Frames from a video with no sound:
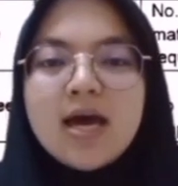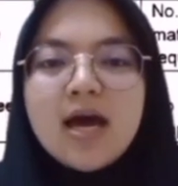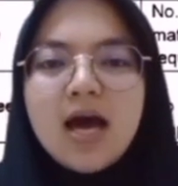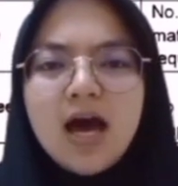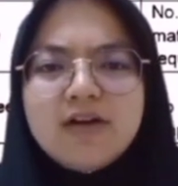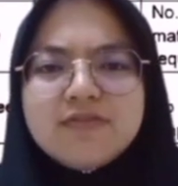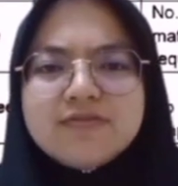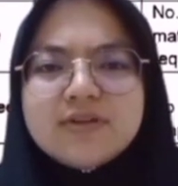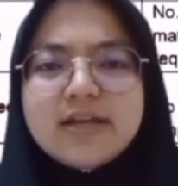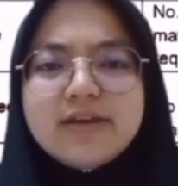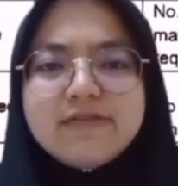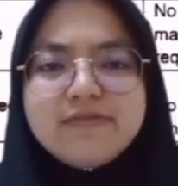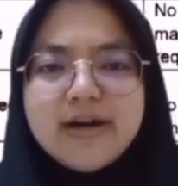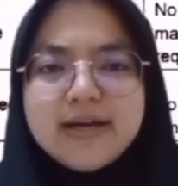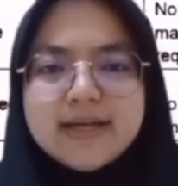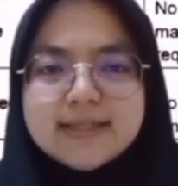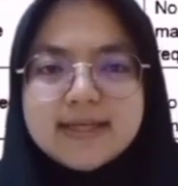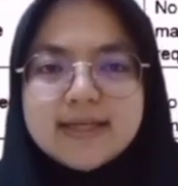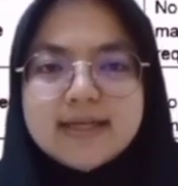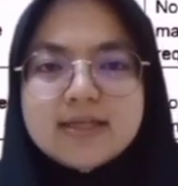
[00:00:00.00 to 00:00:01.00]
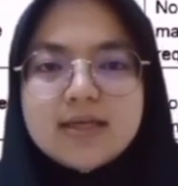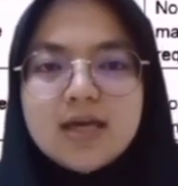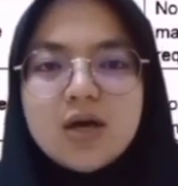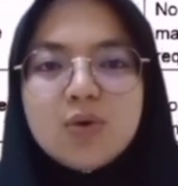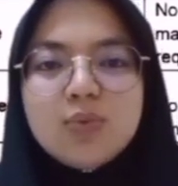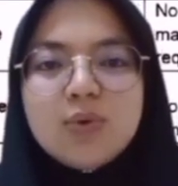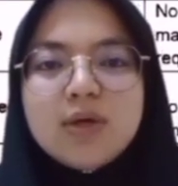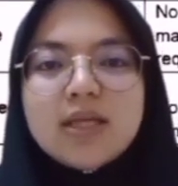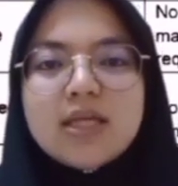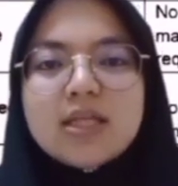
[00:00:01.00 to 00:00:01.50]
After dividing,
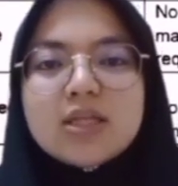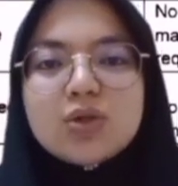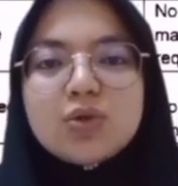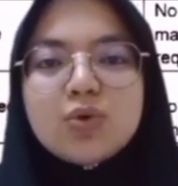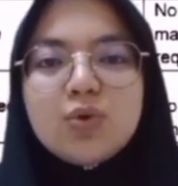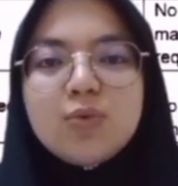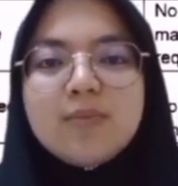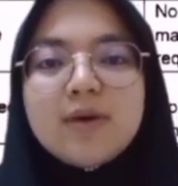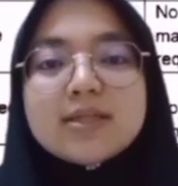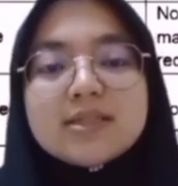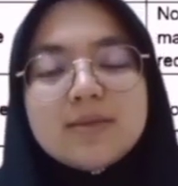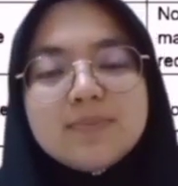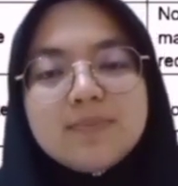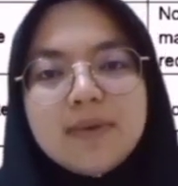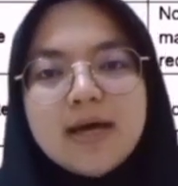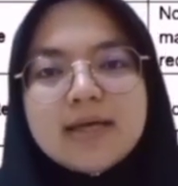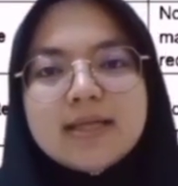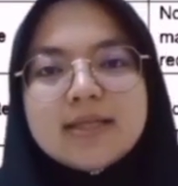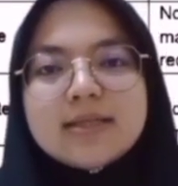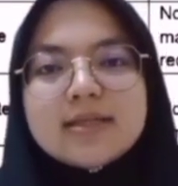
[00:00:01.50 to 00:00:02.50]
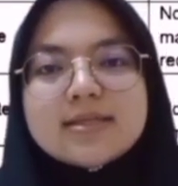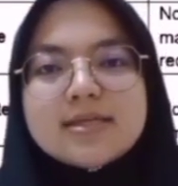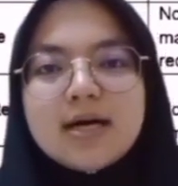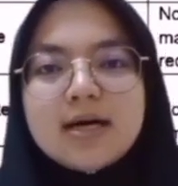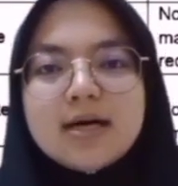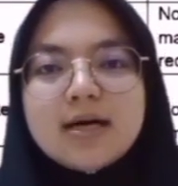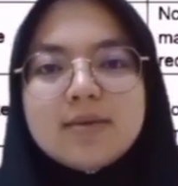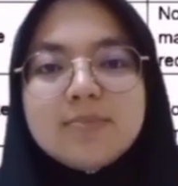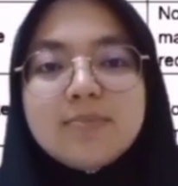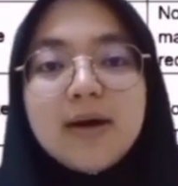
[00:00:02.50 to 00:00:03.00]
we need to multiply
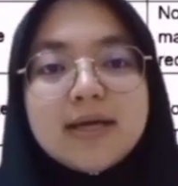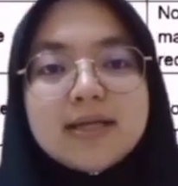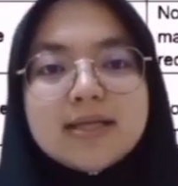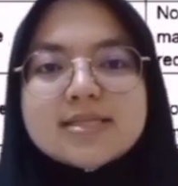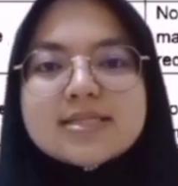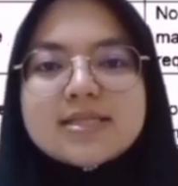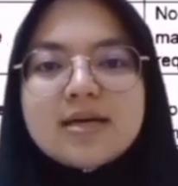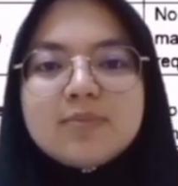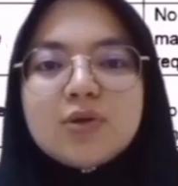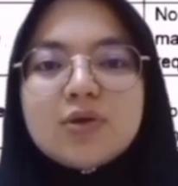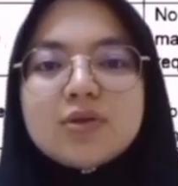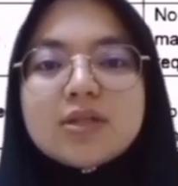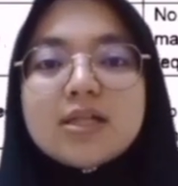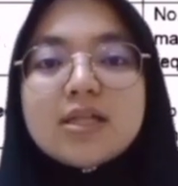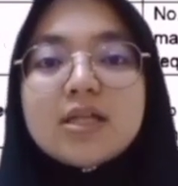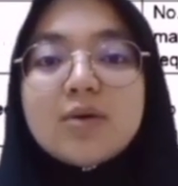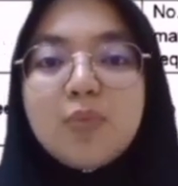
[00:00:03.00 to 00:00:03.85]
by the subtotal